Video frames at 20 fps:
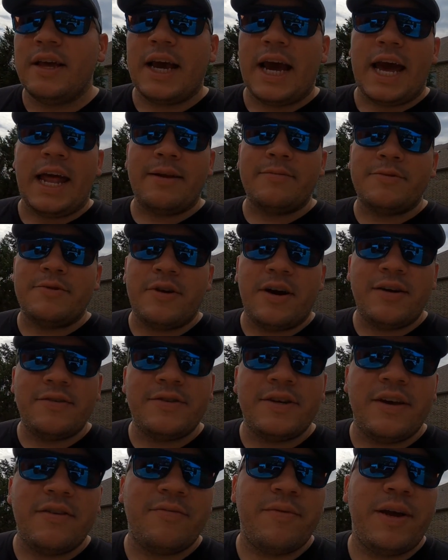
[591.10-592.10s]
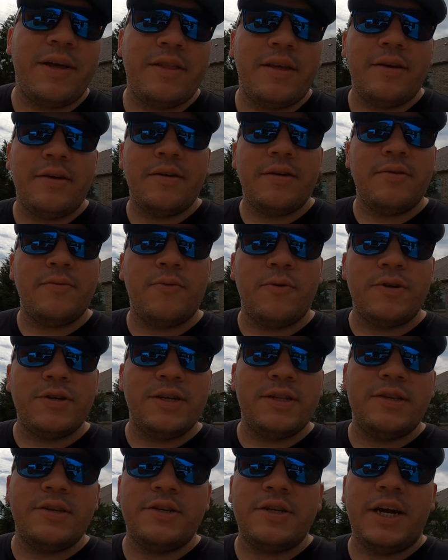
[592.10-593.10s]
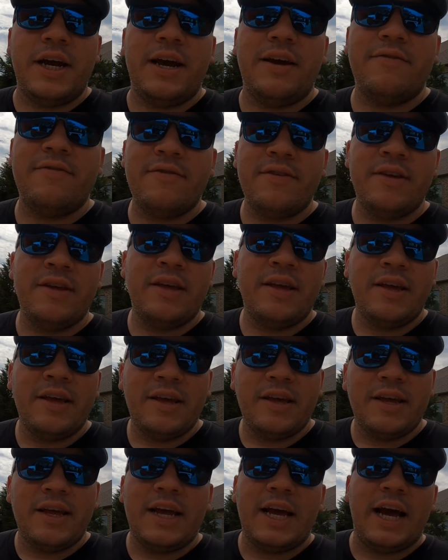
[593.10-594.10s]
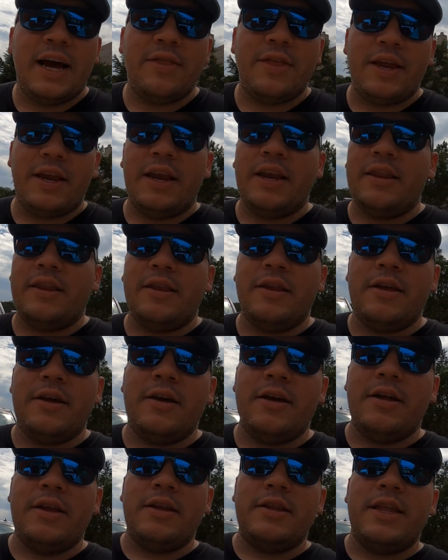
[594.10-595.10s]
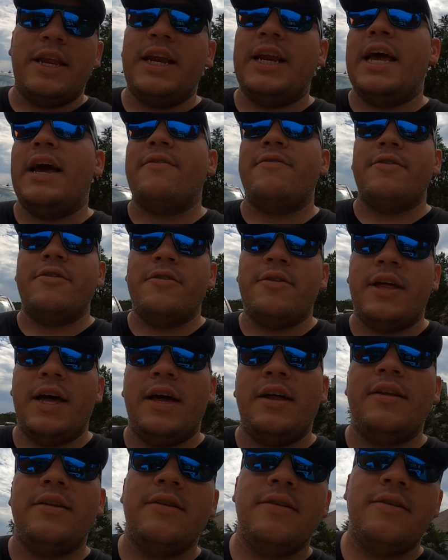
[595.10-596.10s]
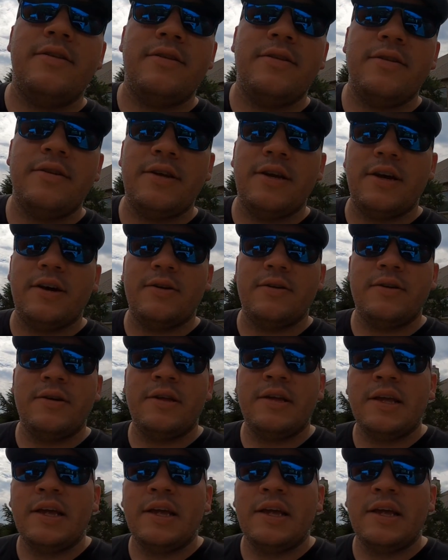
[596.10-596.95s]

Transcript: Adams drive shaft, man, they warrantied the shaft. They didn't have to do that, you know.